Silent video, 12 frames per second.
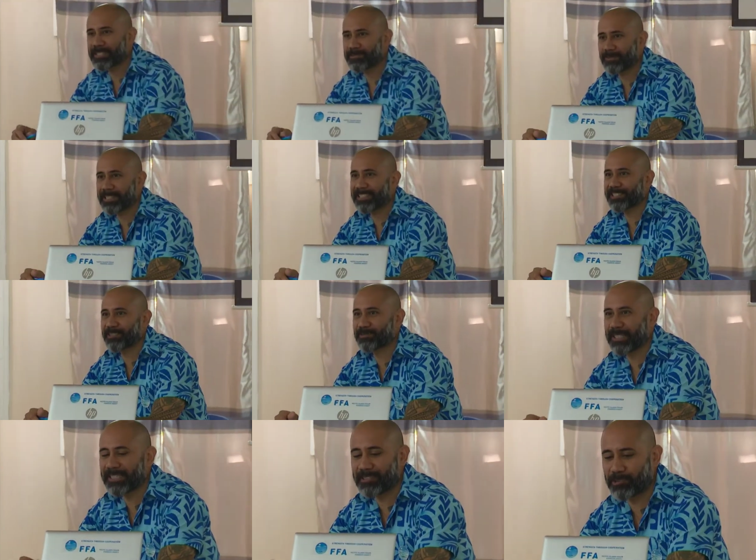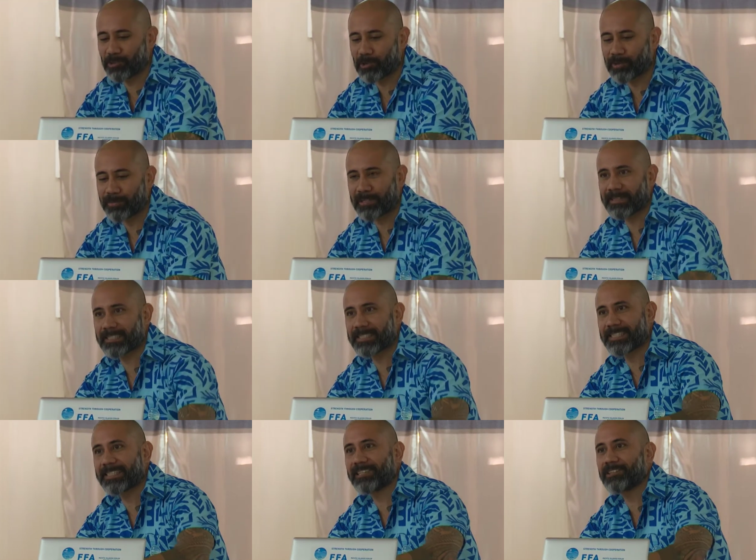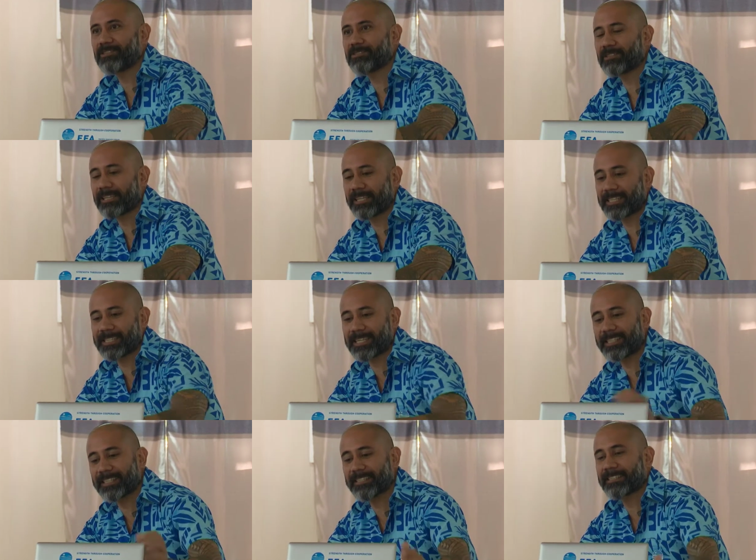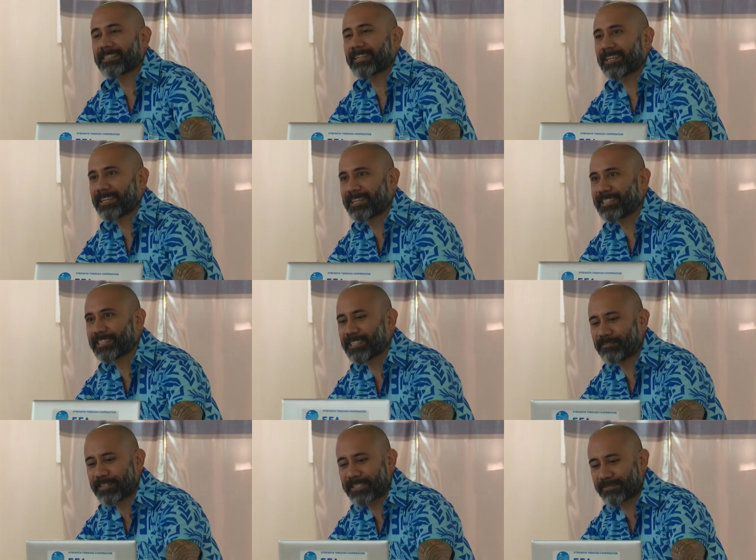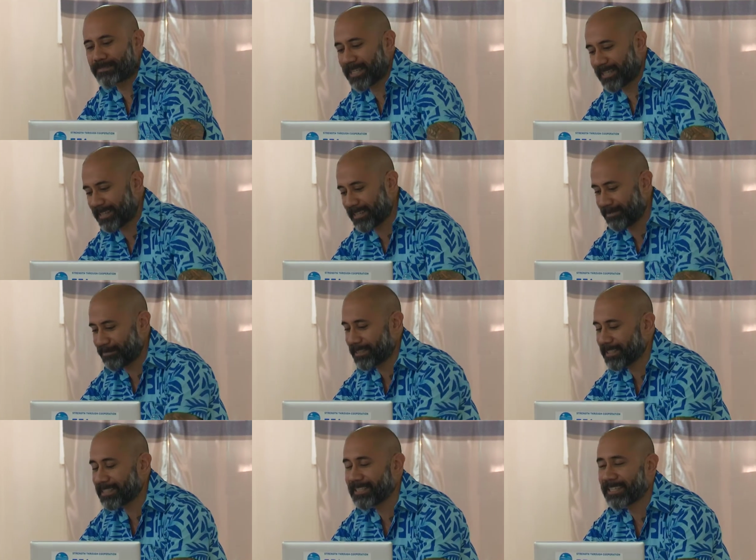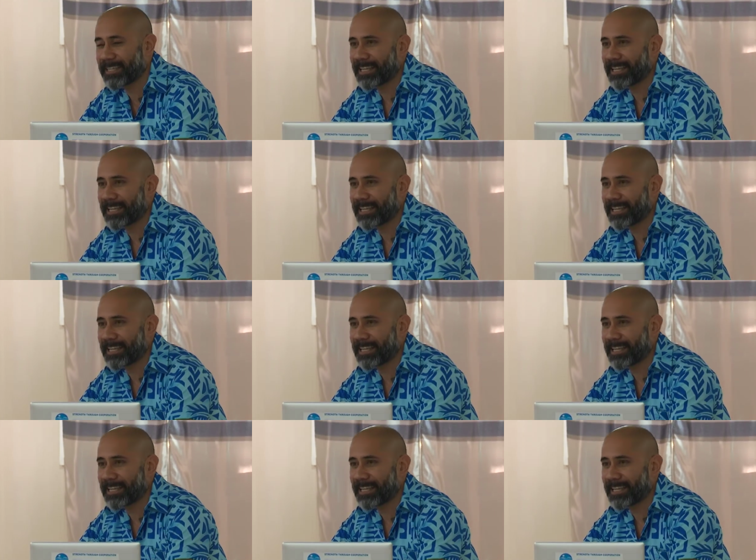It's a pleasure to be here to talk about this new and exciting initiative, as Matt uh, mentioned,